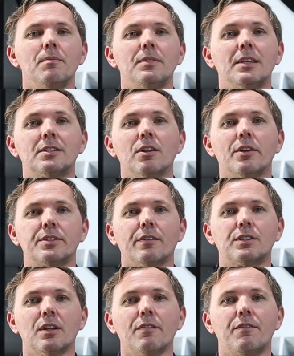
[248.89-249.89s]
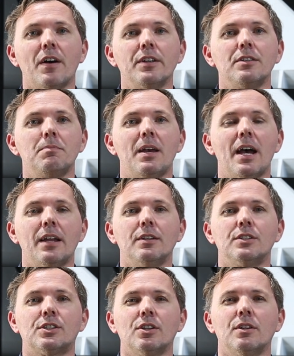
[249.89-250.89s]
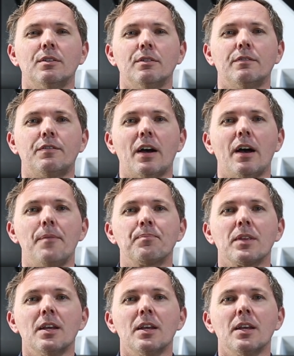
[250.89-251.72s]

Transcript: There's lots of sort of fun to be had in sort of